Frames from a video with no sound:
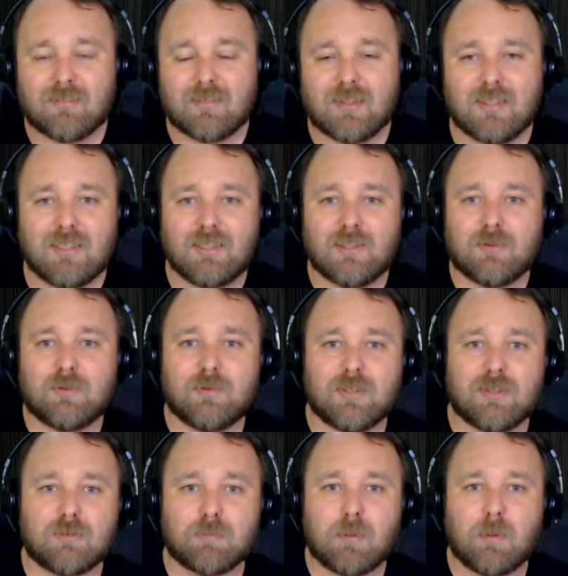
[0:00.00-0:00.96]
you know,
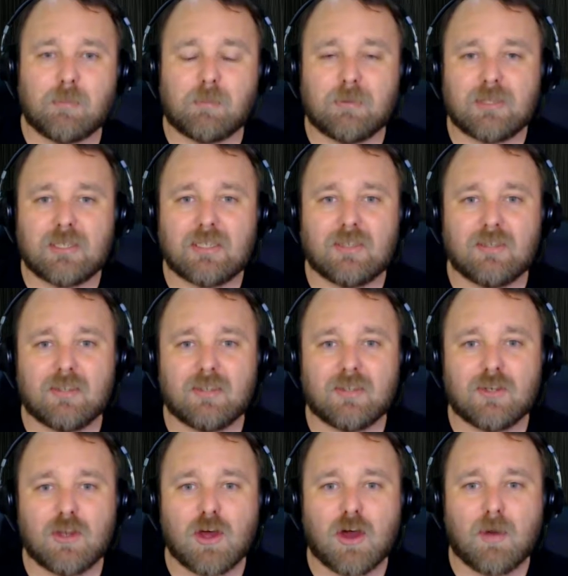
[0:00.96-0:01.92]
it's probably
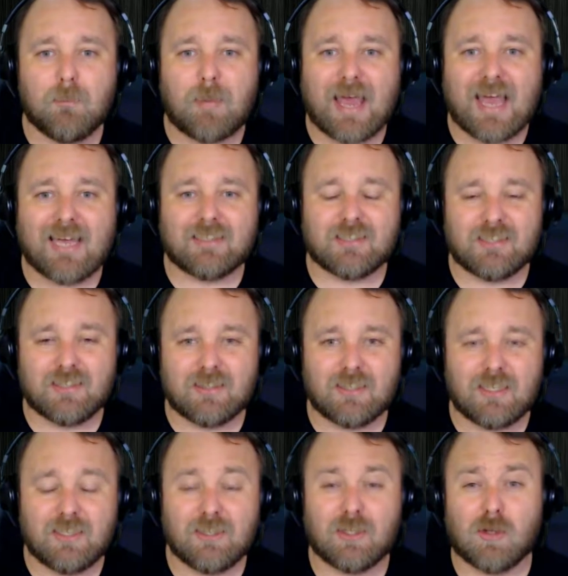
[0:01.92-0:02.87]
not bad in
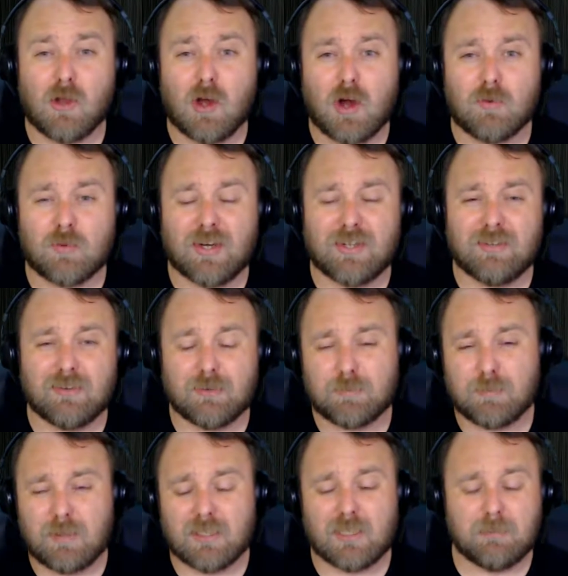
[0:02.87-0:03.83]
the long run. There's
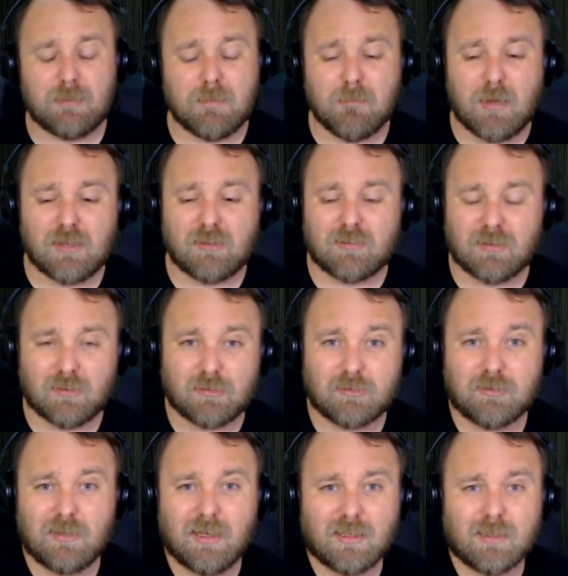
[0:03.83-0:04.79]
probably going to be months that'll
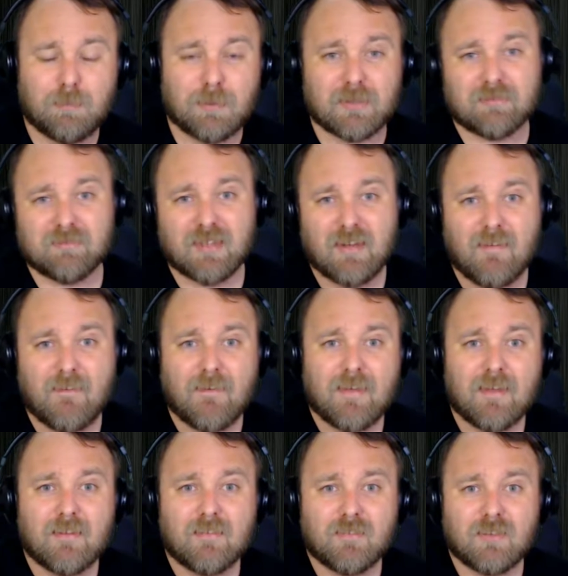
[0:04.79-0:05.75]
suck, but,
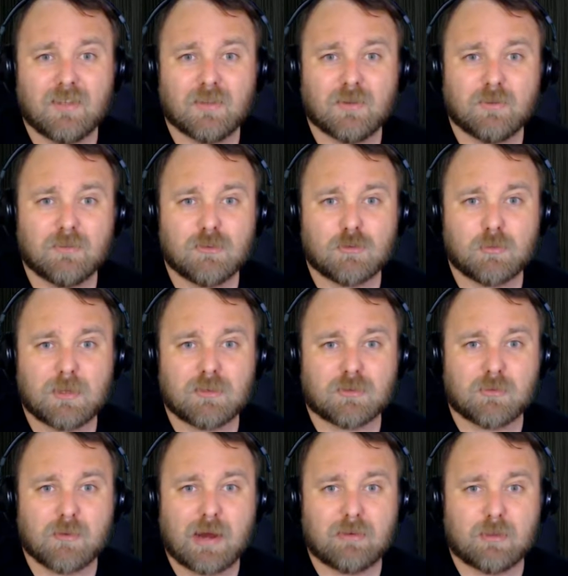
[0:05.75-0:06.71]
you know, swings
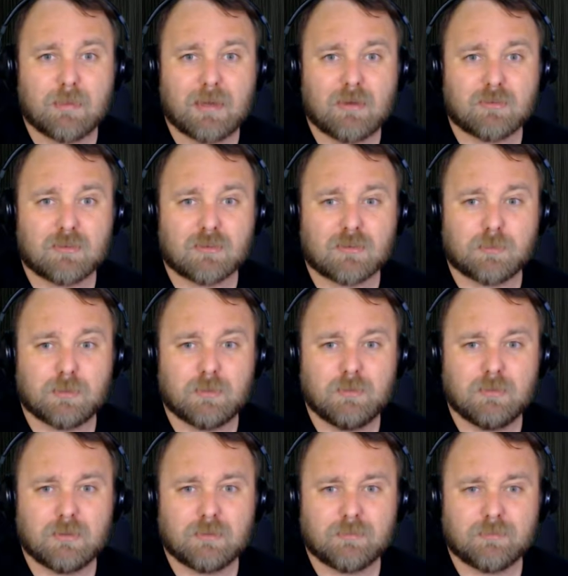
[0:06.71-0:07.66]
and roundabouts, I suppose.